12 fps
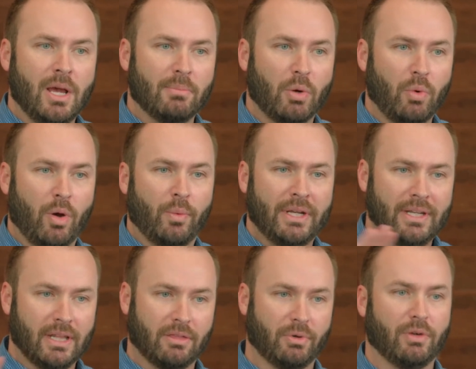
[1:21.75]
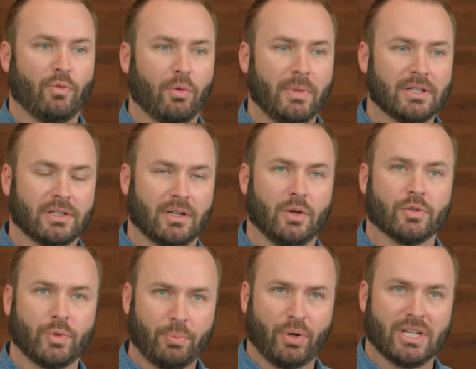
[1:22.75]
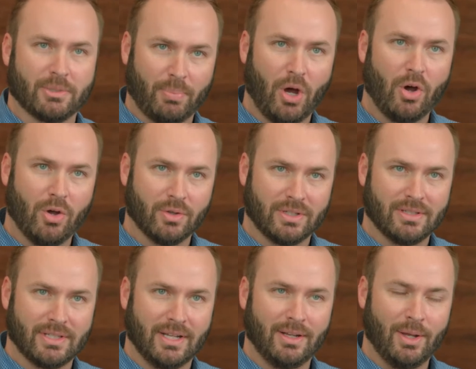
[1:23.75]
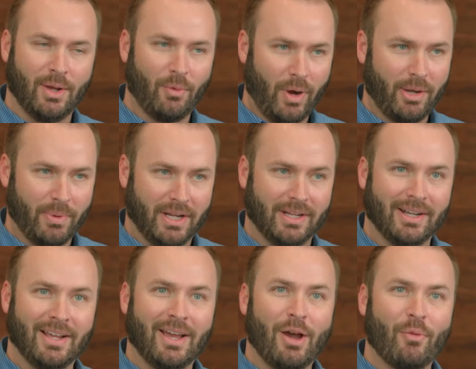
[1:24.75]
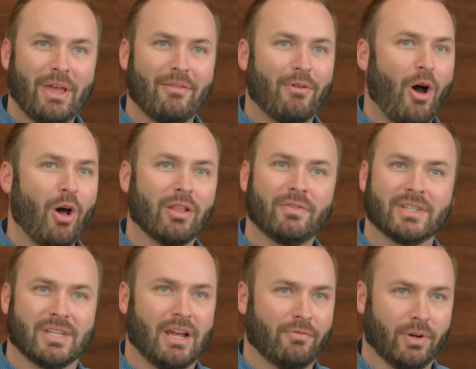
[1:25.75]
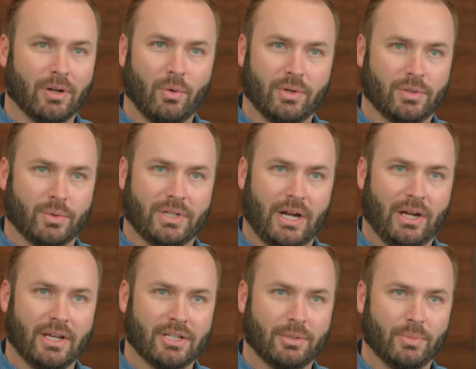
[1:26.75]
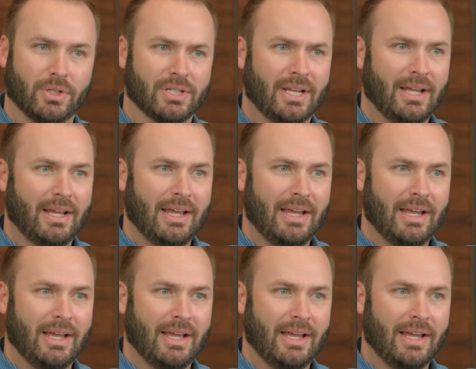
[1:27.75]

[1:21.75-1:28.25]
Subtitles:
But what we did 3 or 4 months ago is we pressed pause and said, wait a minute, we have all of this effort going towards our customers.